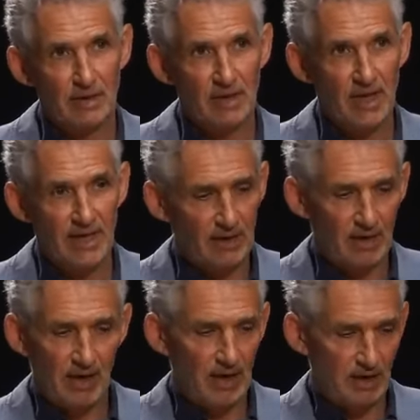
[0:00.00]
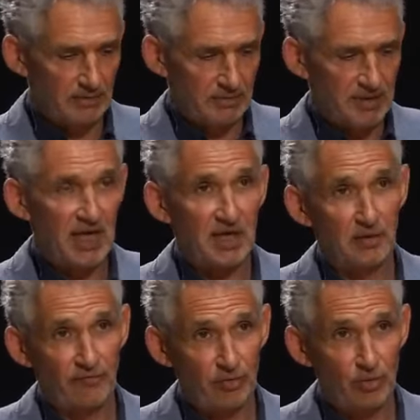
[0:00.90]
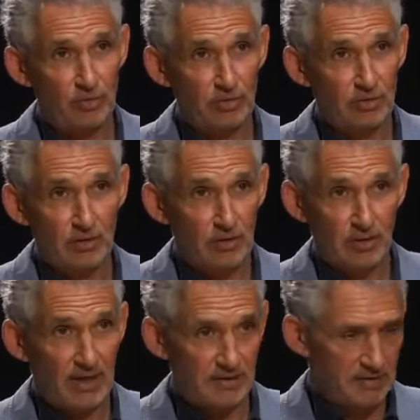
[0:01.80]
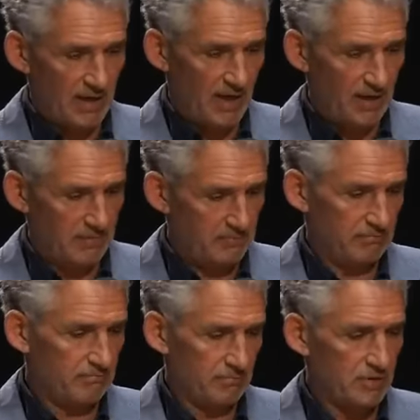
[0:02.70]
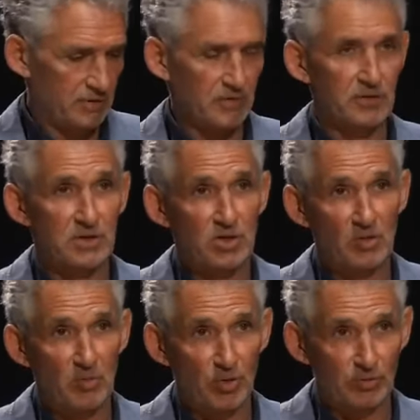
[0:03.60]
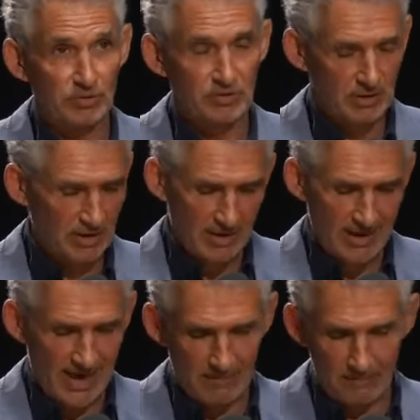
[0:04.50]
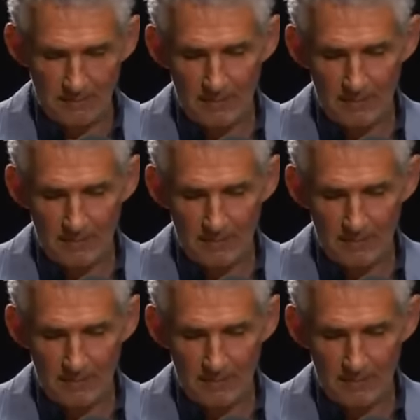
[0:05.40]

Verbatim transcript: they are taking food as their sort of consumables and